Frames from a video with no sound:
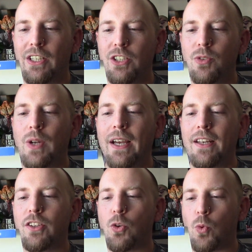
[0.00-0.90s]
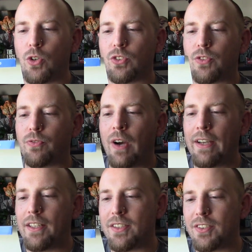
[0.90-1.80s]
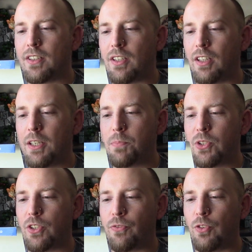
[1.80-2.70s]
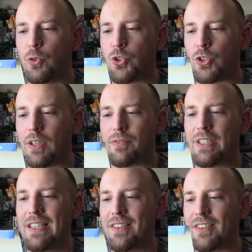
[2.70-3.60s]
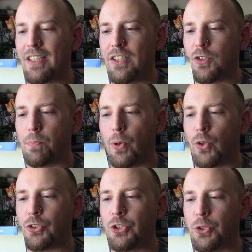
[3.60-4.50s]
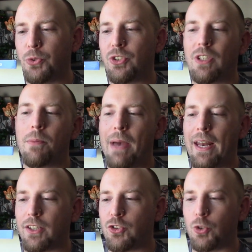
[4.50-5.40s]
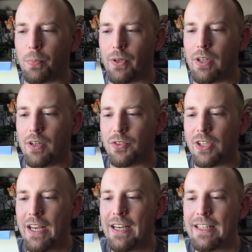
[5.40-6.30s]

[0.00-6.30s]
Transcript: Uniting the world's finest, glimpse the future of DC's bold new cinematic superheroes.